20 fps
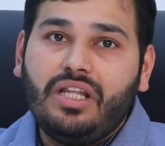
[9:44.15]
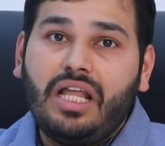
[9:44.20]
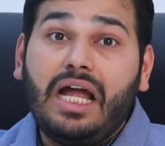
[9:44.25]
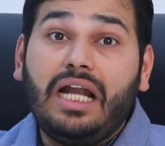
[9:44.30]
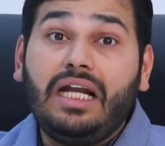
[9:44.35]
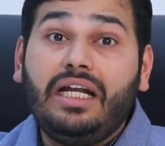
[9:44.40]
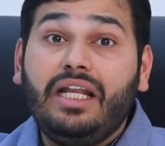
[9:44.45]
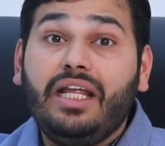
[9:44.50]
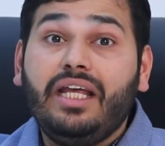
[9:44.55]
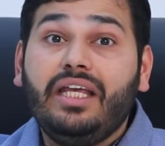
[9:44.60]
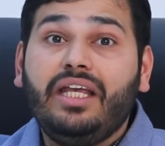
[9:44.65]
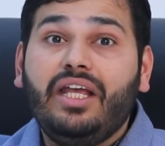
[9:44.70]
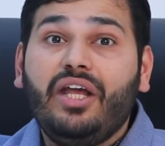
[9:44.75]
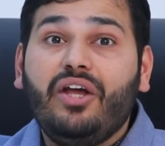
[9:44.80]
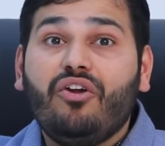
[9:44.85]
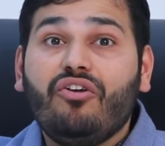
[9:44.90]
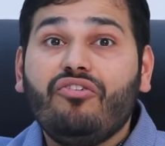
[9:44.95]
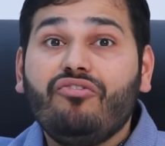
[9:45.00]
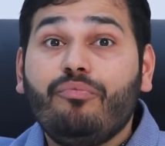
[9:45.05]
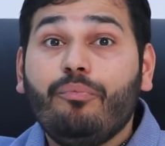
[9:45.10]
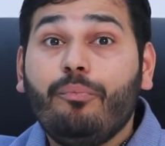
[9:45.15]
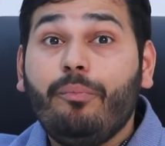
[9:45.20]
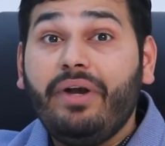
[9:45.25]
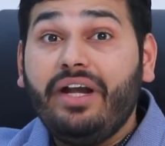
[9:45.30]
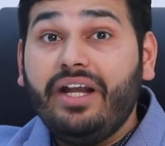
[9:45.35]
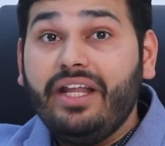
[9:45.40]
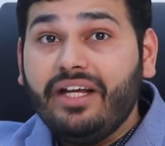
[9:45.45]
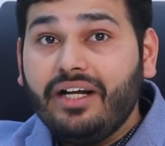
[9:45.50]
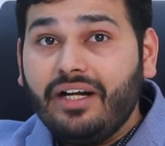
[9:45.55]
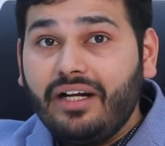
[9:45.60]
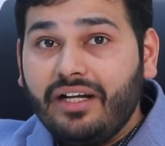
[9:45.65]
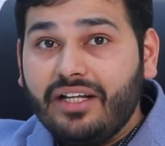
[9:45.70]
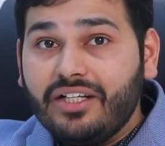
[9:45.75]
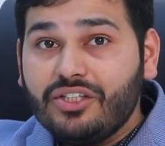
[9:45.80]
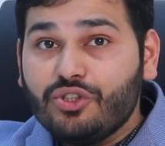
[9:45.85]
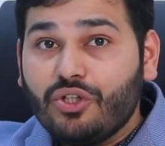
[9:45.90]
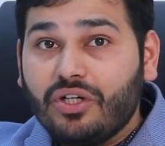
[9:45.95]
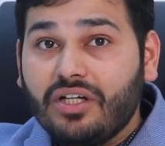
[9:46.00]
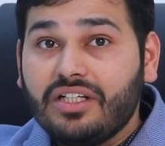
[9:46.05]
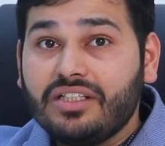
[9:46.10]
I take care of medical
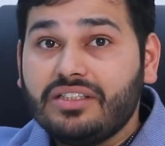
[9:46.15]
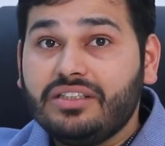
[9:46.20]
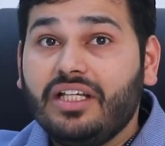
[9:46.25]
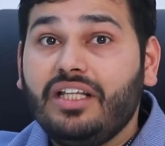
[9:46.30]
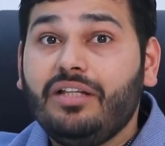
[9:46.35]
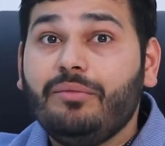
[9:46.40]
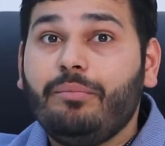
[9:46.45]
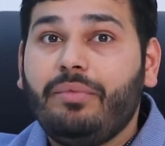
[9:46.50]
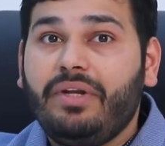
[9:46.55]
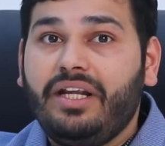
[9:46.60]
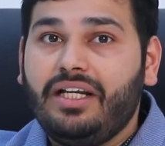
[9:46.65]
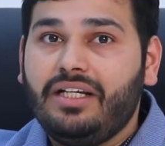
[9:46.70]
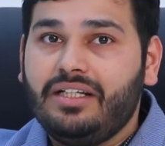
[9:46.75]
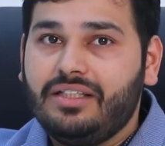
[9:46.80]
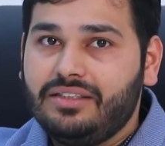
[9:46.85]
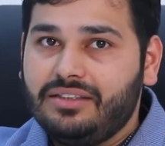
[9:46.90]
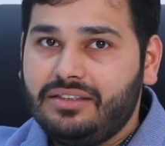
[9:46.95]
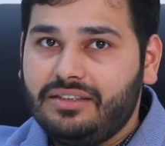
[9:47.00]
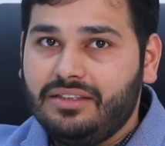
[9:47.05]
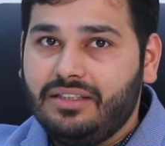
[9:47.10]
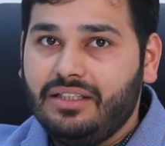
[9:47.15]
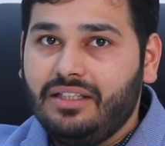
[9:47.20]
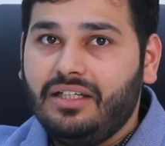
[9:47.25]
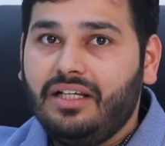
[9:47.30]
disorders in pregnancy,